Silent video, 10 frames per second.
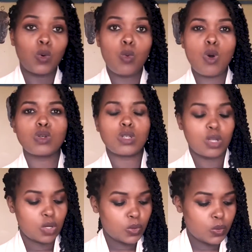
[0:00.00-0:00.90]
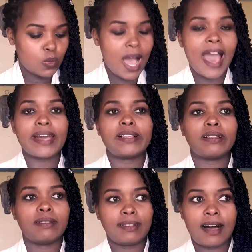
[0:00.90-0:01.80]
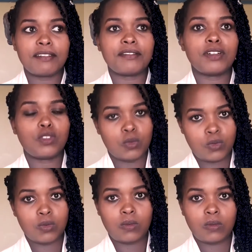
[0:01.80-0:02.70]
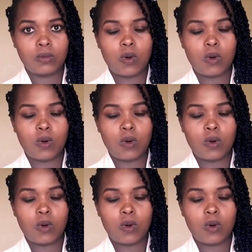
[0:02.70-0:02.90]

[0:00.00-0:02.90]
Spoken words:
what do I love to do?